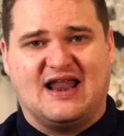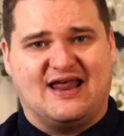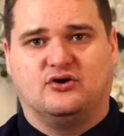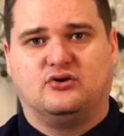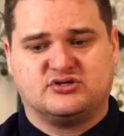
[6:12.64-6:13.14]

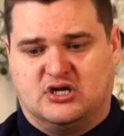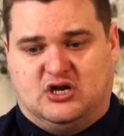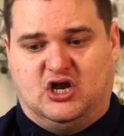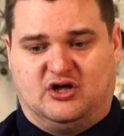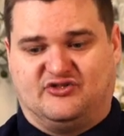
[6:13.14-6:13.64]
landlord,
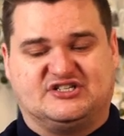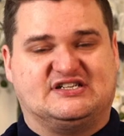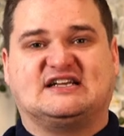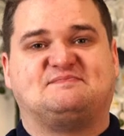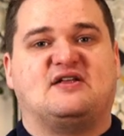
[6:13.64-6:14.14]
look, there's
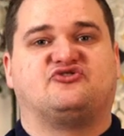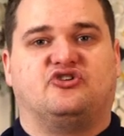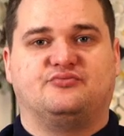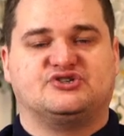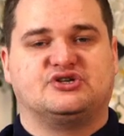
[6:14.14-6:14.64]
six
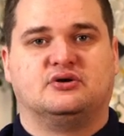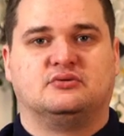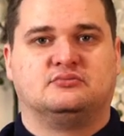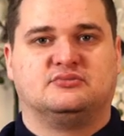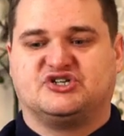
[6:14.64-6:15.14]
bedrooms,
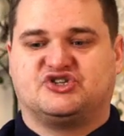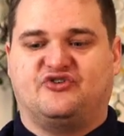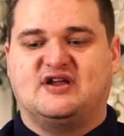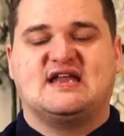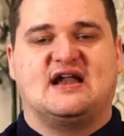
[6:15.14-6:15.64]
there's
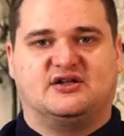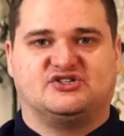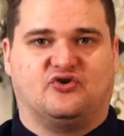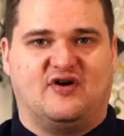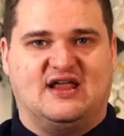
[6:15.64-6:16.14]
three
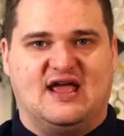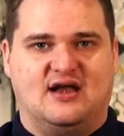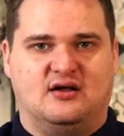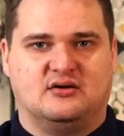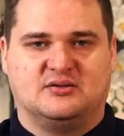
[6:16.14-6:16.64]
tenants already
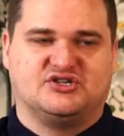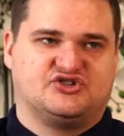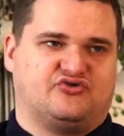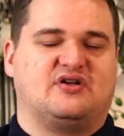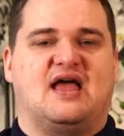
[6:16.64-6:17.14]
in, and there's
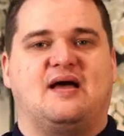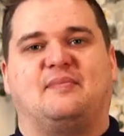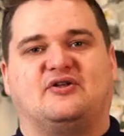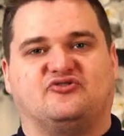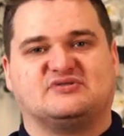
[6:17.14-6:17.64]
three
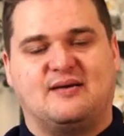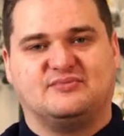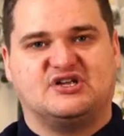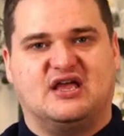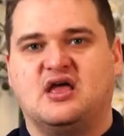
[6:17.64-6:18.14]
bedrooms
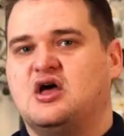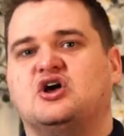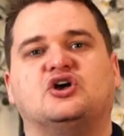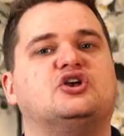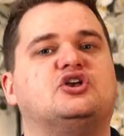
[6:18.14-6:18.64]
empty.
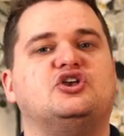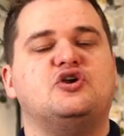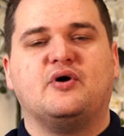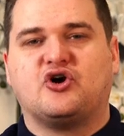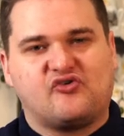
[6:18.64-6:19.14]

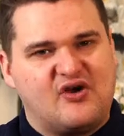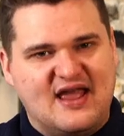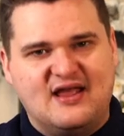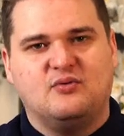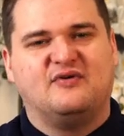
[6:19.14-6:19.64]
You
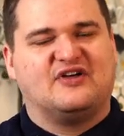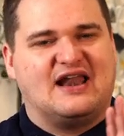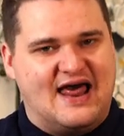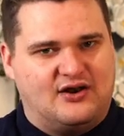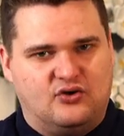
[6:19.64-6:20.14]
agree with the
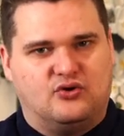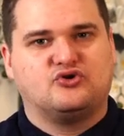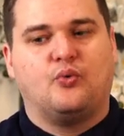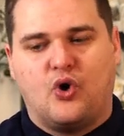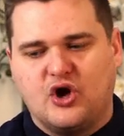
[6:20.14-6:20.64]
landlord
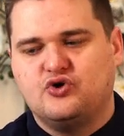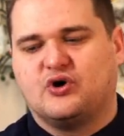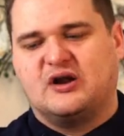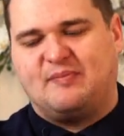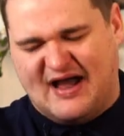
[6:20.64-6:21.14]
what you're
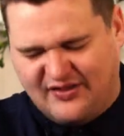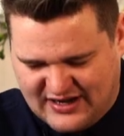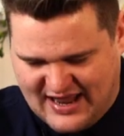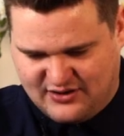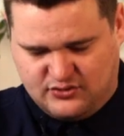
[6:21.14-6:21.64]
gonna pay the
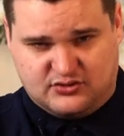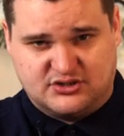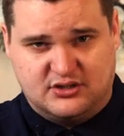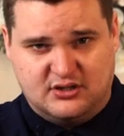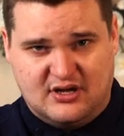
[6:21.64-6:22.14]

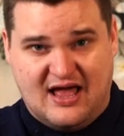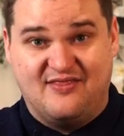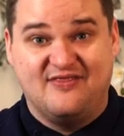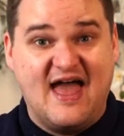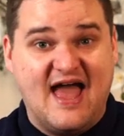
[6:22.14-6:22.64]
landlord.
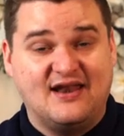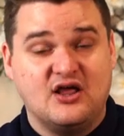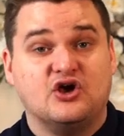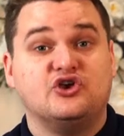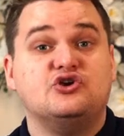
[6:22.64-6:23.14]
And then
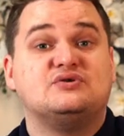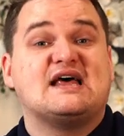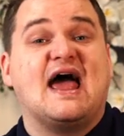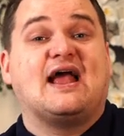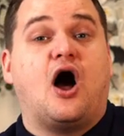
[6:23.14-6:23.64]
you
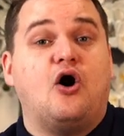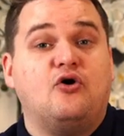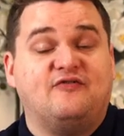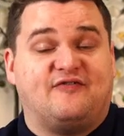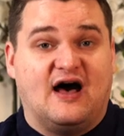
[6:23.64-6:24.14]
take
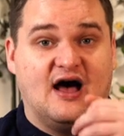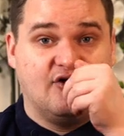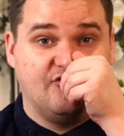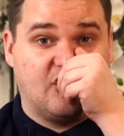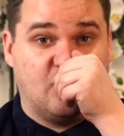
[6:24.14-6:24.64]

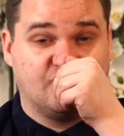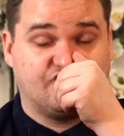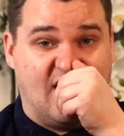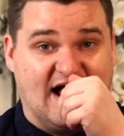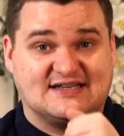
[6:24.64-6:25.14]
over the
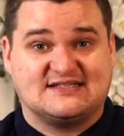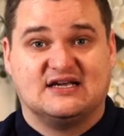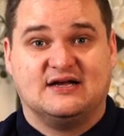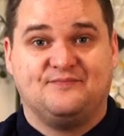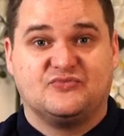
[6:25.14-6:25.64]
contracts.
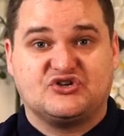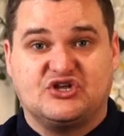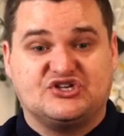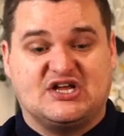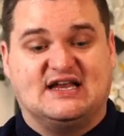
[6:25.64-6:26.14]
So
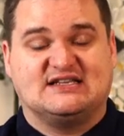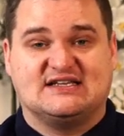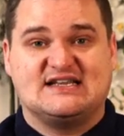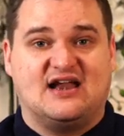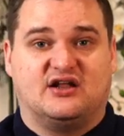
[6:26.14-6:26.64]
you say to
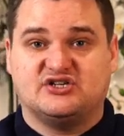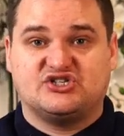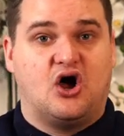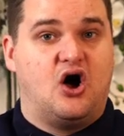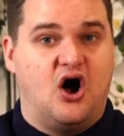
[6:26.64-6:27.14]
the
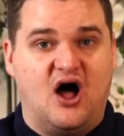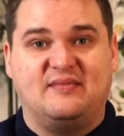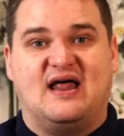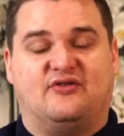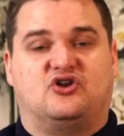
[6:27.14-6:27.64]
tenants,
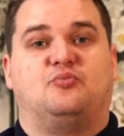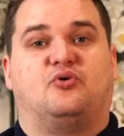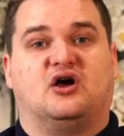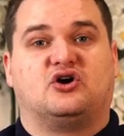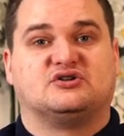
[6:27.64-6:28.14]
I'm now the new
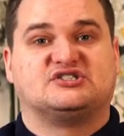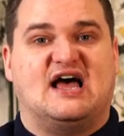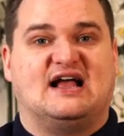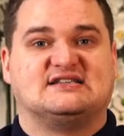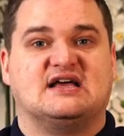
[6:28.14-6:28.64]
point of
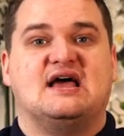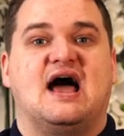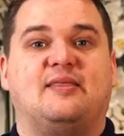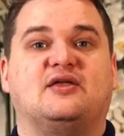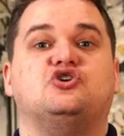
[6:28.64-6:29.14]
contact,
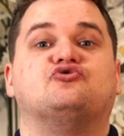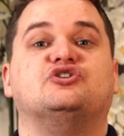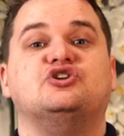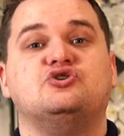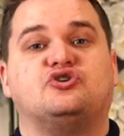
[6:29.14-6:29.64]
and then you
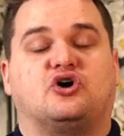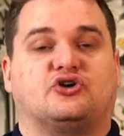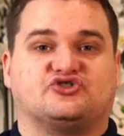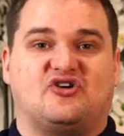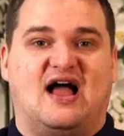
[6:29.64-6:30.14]
renew the
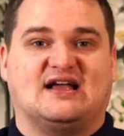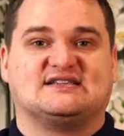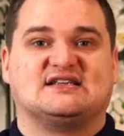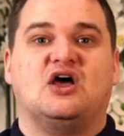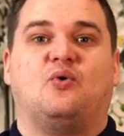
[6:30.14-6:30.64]

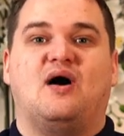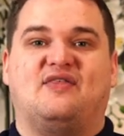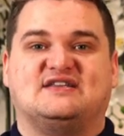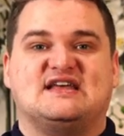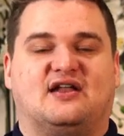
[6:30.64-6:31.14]
contracts where
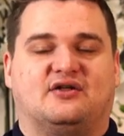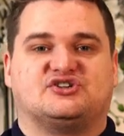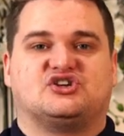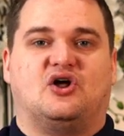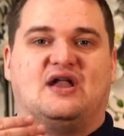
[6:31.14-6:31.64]
the
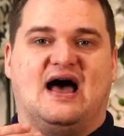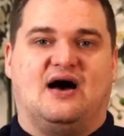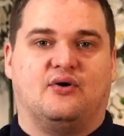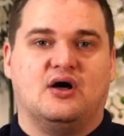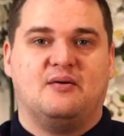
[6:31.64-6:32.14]
tenants are
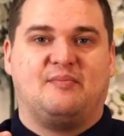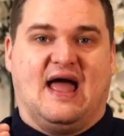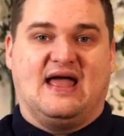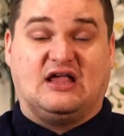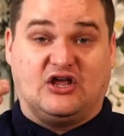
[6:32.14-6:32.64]
now
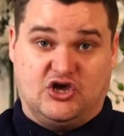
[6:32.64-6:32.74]
paying